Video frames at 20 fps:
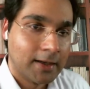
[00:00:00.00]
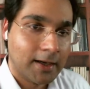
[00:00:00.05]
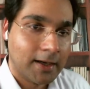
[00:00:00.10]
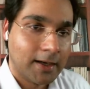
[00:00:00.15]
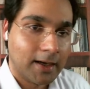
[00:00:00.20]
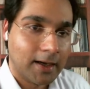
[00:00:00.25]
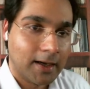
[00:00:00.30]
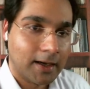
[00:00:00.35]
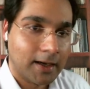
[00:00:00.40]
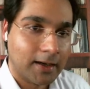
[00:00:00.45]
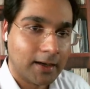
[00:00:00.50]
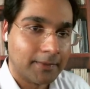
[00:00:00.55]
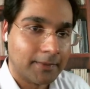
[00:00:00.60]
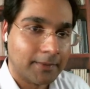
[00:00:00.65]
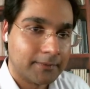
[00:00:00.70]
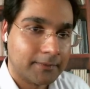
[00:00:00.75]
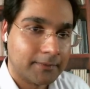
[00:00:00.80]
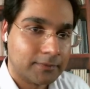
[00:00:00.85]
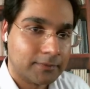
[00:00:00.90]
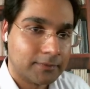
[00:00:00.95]
uh,
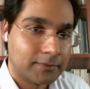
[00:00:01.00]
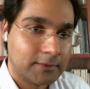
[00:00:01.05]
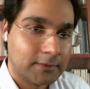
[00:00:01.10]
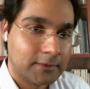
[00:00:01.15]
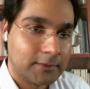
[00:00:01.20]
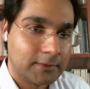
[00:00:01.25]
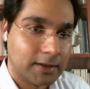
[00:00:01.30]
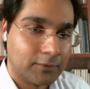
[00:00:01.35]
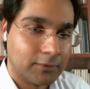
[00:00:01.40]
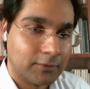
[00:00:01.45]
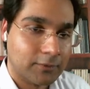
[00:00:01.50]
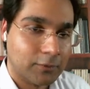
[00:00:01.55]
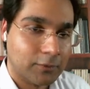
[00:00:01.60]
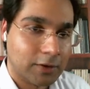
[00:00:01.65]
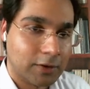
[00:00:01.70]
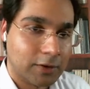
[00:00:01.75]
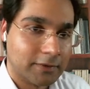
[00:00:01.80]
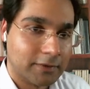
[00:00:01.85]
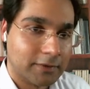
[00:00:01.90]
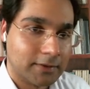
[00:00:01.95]
in
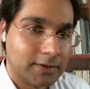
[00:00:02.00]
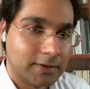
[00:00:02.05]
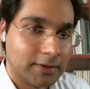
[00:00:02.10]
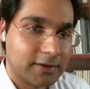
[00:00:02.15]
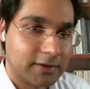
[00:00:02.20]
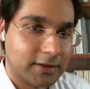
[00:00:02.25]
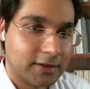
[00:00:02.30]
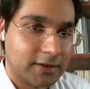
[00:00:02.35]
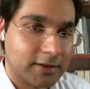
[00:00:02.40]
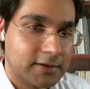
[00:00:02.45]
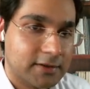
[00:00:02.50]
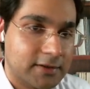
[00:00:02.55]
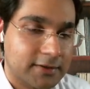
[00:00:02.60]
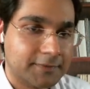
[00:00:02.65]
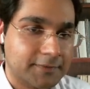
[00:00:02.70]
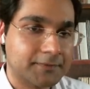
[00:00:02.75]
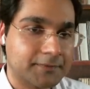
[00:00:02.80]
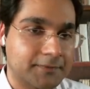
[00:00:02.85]
one of the next slides.